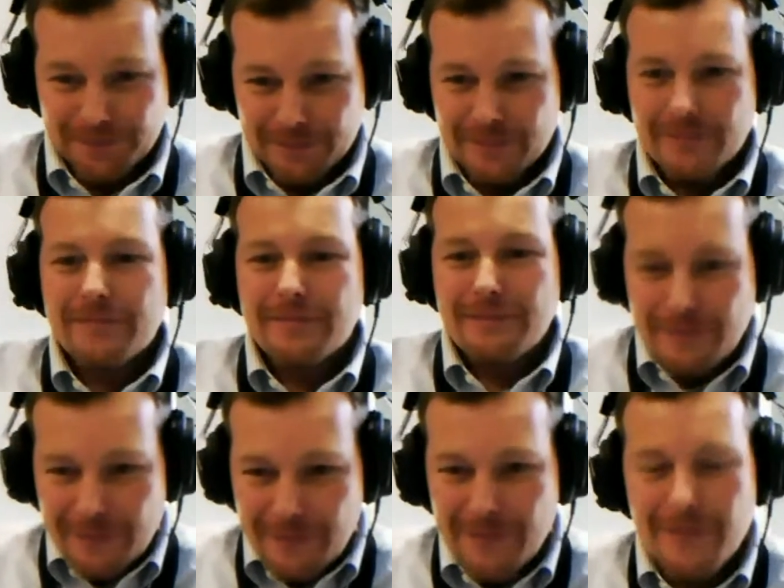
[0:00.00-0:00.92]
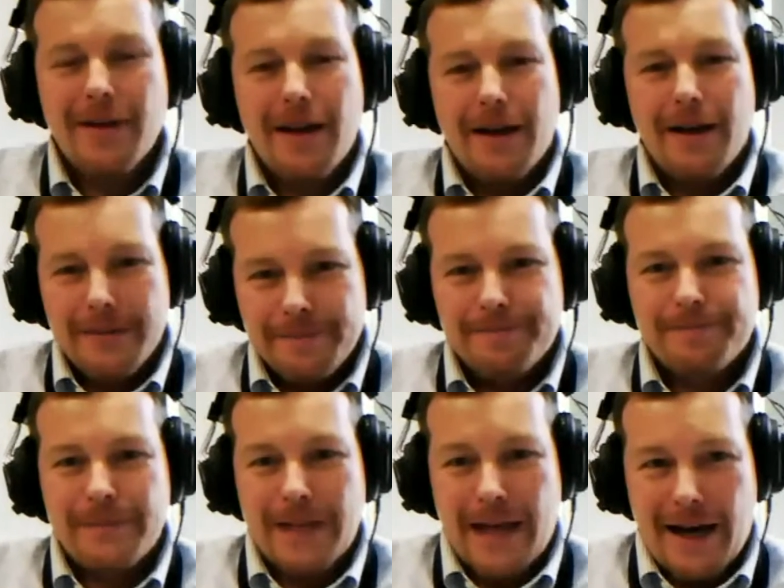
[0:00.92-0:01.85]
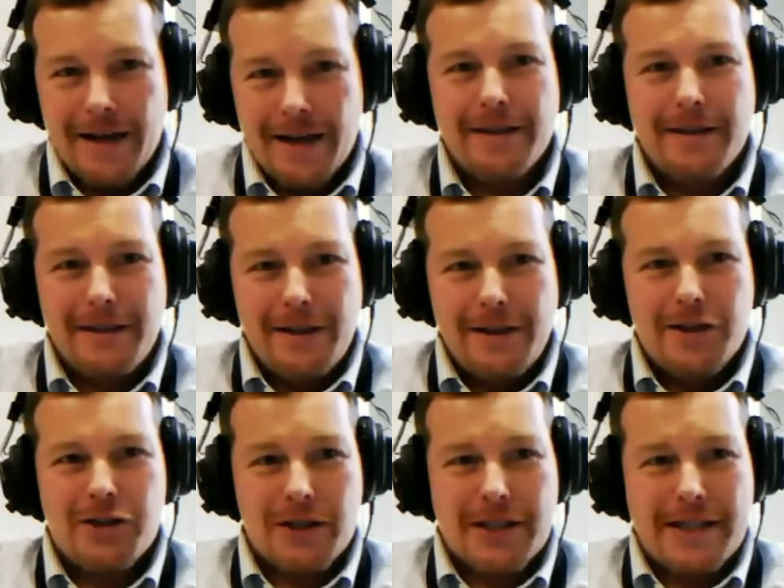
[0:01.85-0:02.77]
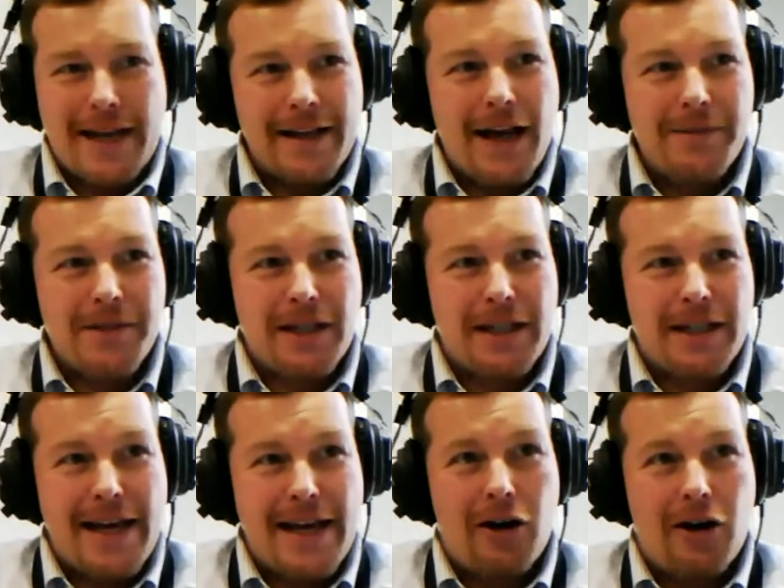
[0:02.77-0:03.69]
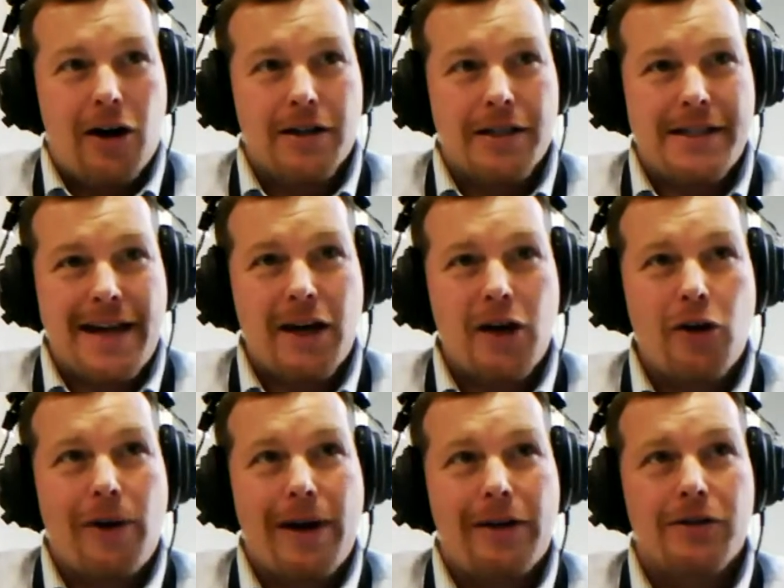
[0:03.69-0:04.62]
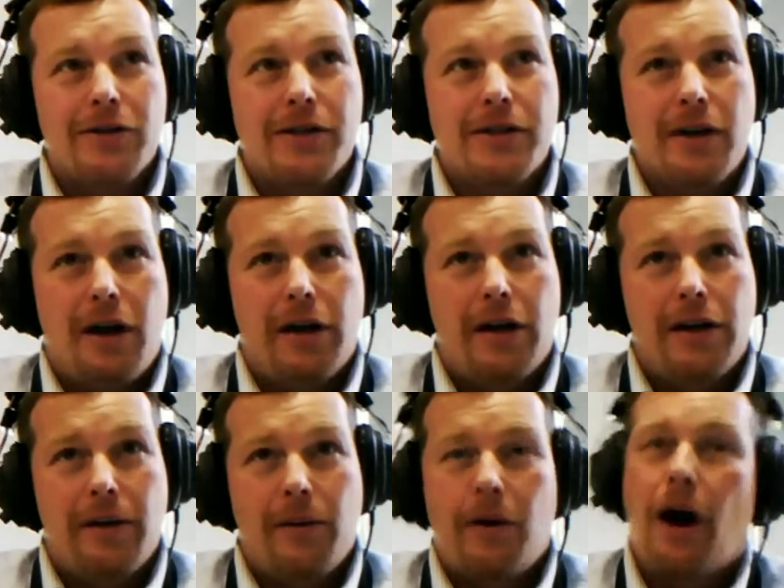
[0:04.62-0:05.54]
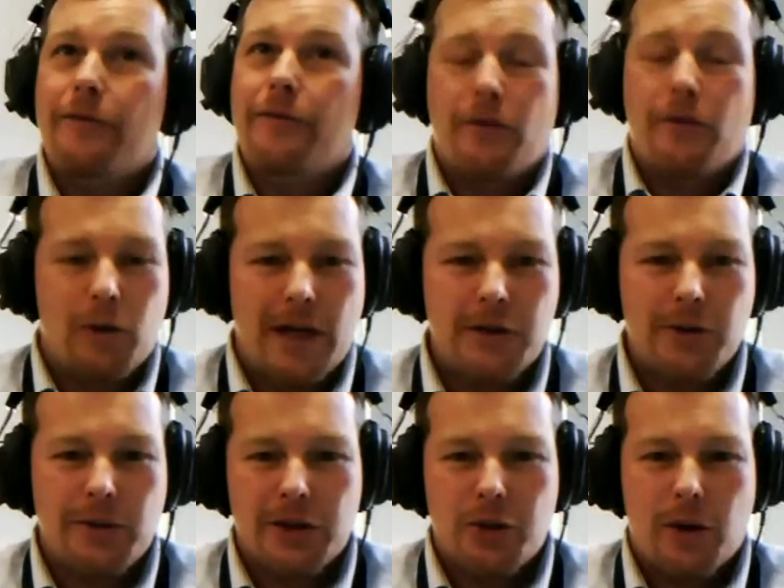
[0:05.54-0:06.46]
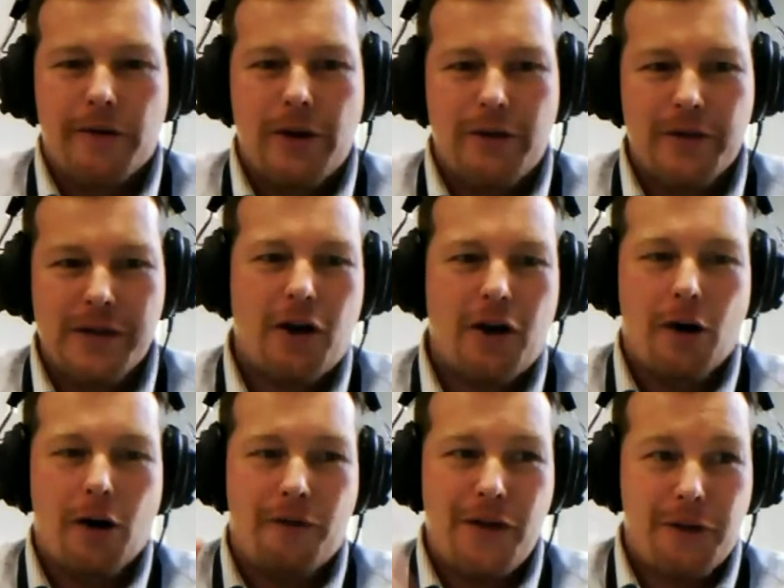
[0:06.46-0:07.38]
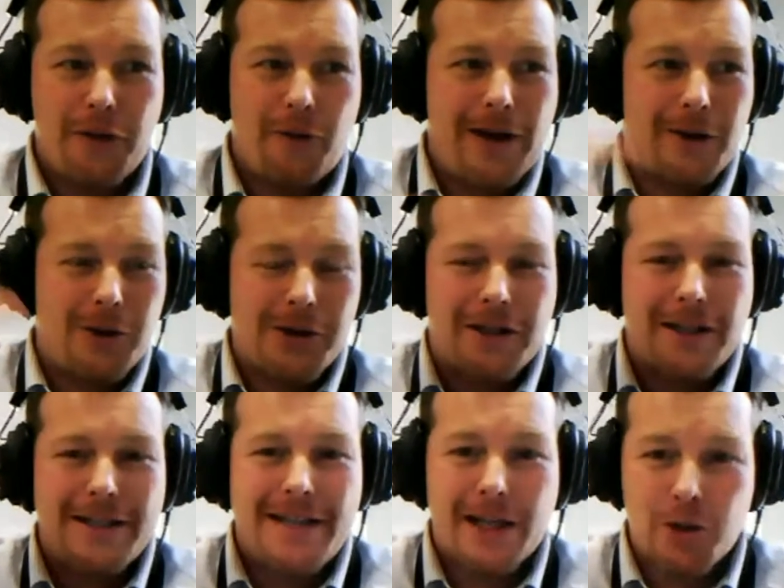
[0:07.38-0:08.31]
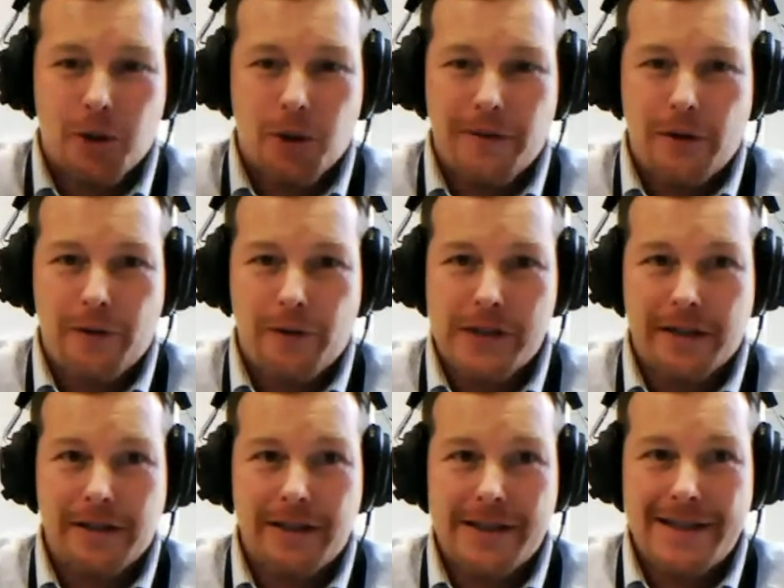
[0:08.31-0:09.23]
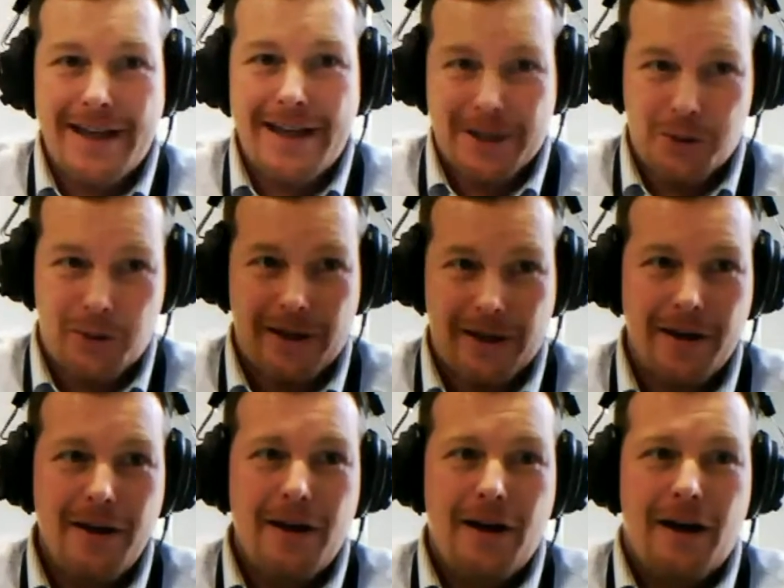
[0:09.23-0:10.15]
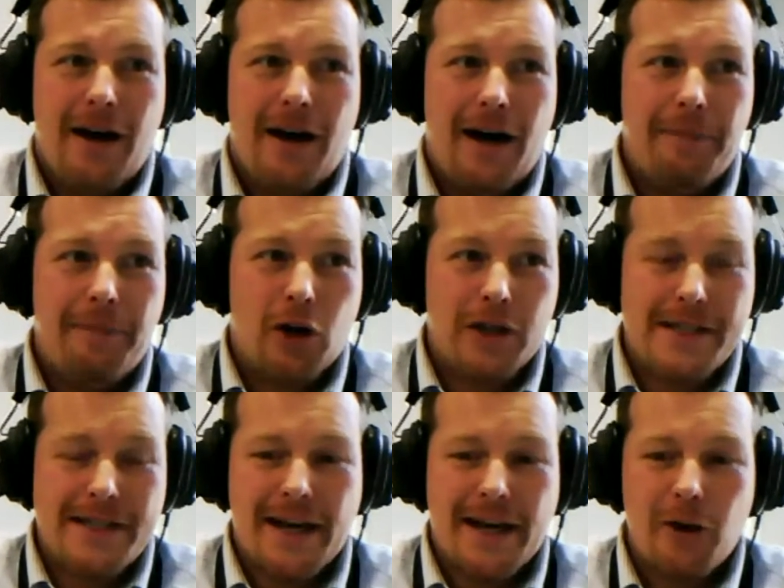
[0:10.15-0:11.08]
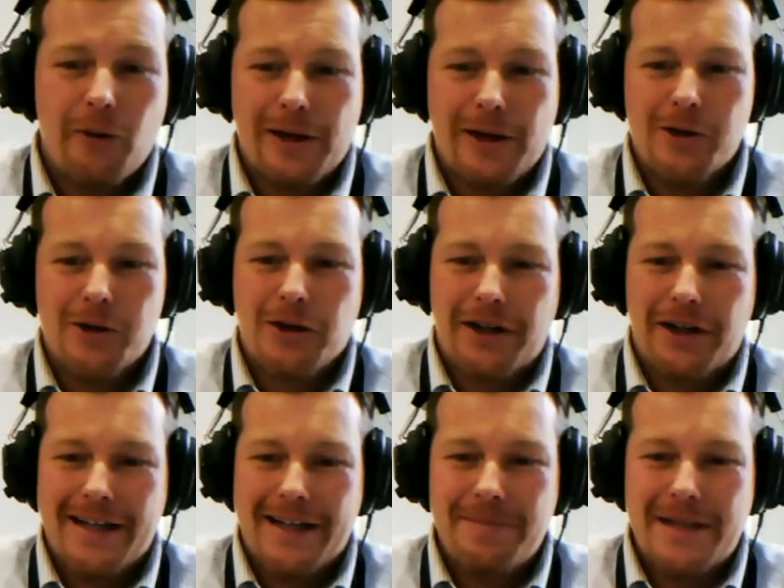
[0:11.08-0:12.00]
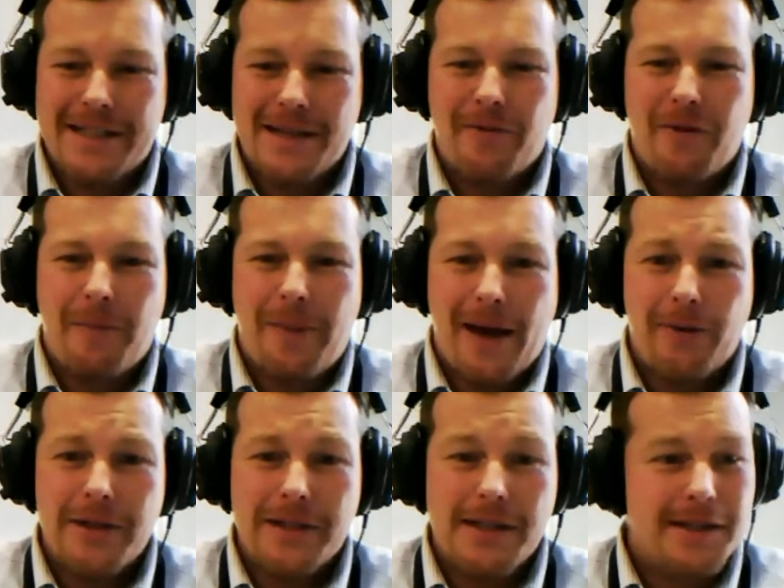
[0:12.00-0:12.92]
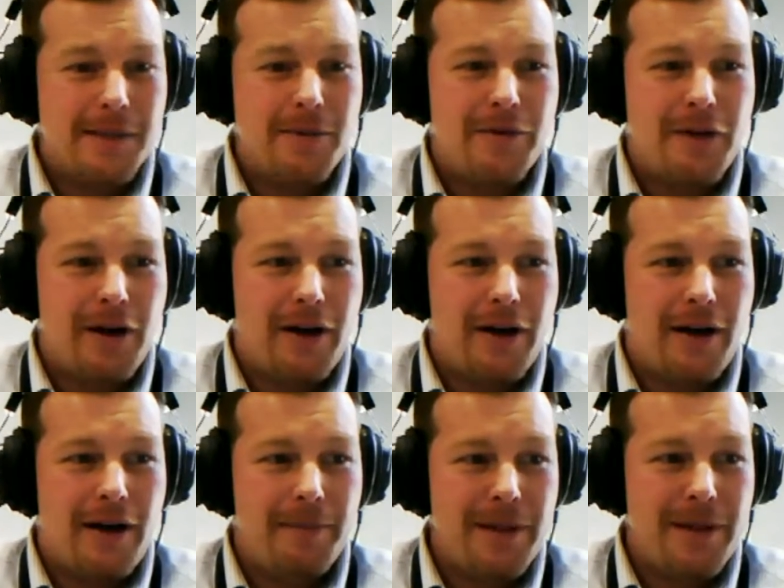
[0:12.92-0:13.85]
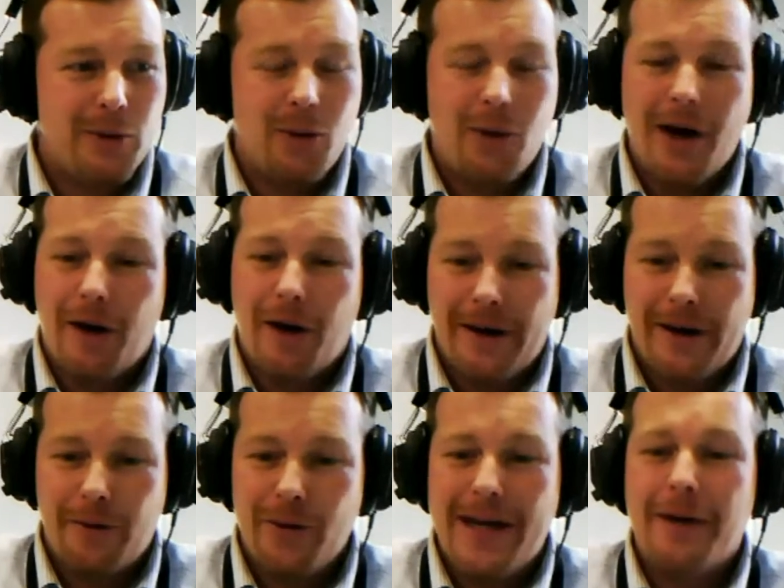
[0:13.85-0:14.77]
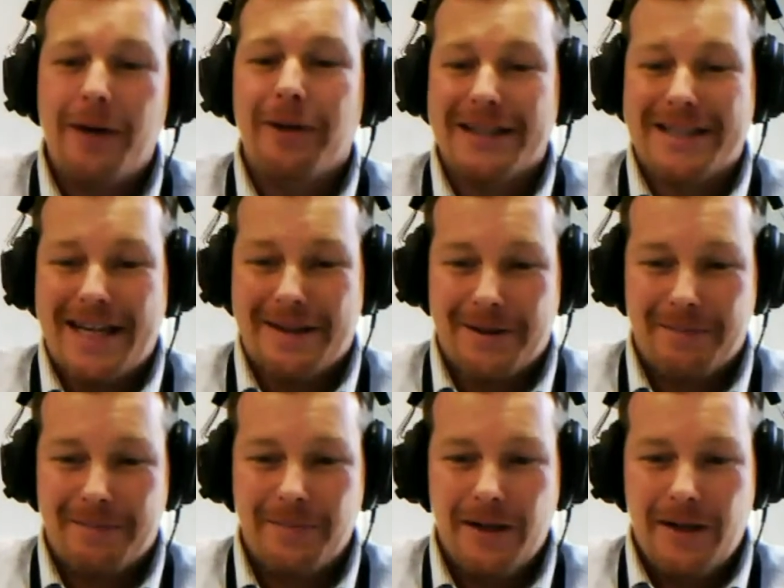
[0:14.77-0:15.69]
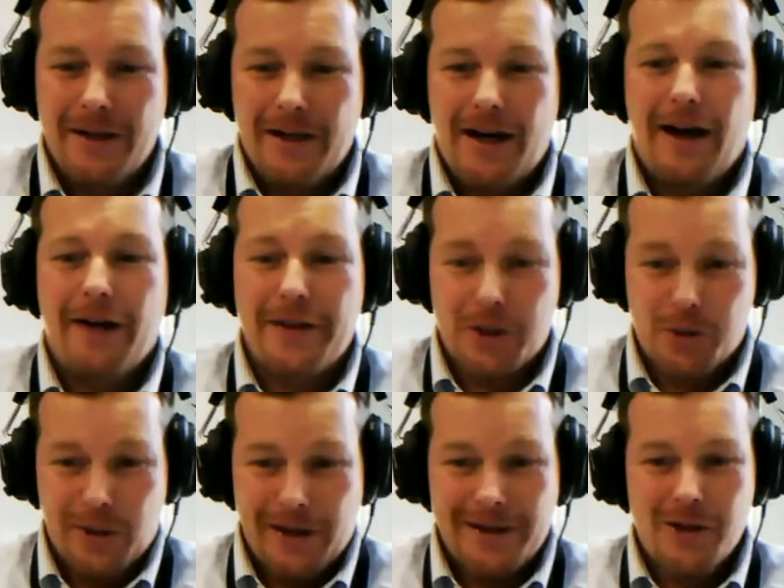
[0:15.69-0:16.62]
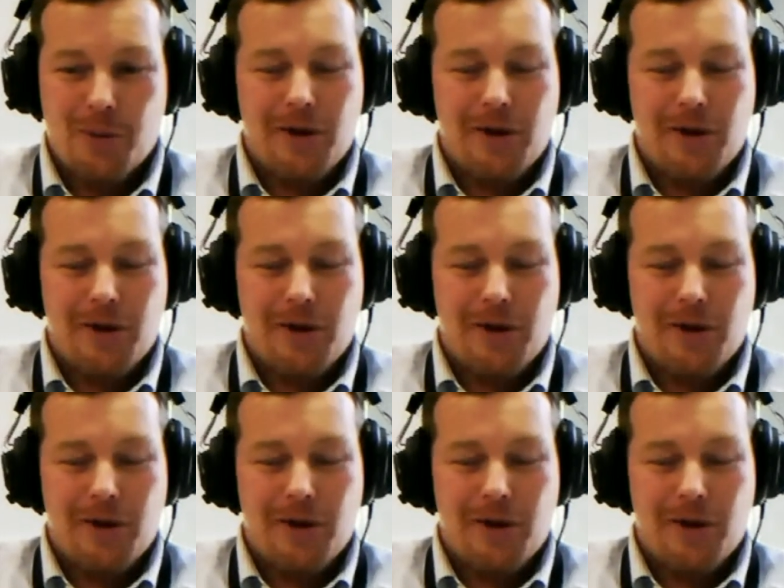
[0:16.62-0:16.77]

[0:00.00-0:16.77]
Yes, Sandcob. They're awesome. Yeah. So Sandcob is going to take our 2nd graders on no, we're not doing a tour of their facility. Our 5th graders are going to take a tour of their facilities next week. But our 2nd graders are going to get to meet some of the penguins and some of the people who help rehabilitate them this week, so